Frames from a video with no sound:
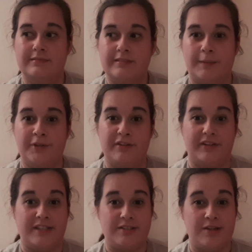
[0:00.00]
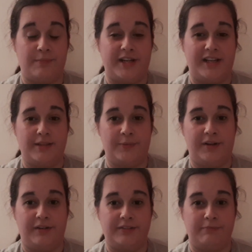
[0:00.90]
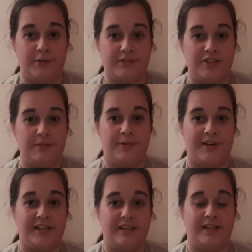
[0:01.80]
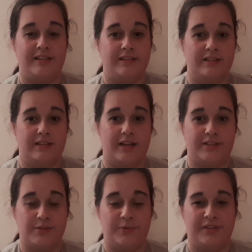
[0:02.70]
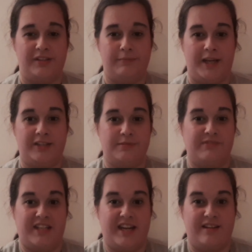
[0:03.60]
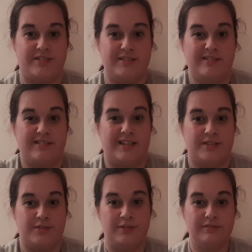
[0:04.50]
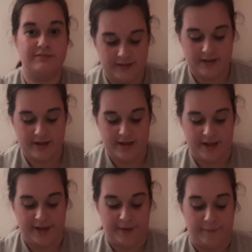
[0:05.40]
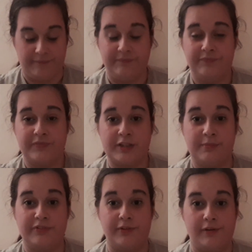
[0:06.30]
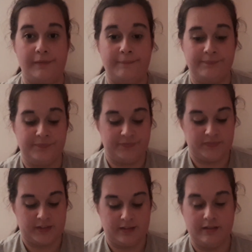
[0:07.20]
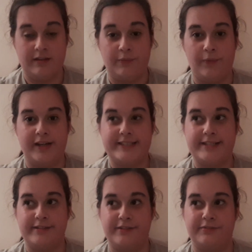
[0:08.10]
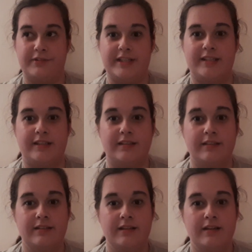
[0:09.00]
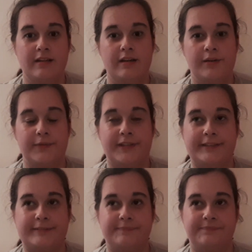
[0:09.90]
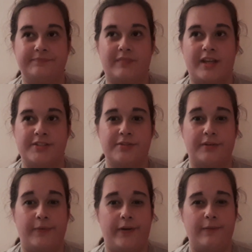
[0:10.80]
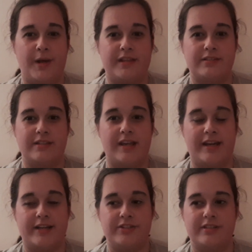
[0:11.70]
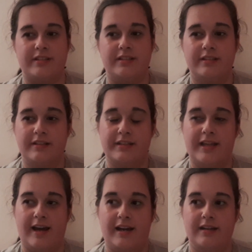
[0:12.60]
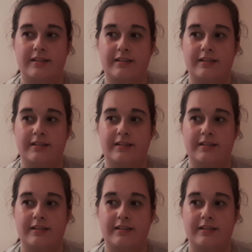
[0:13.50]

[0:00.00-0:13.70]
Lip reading: looking to dominate the world of Booktube or anything. I just want to make some videos, that's all. Number 4, why do you love reading? Well, I saw a quote about this today actually, that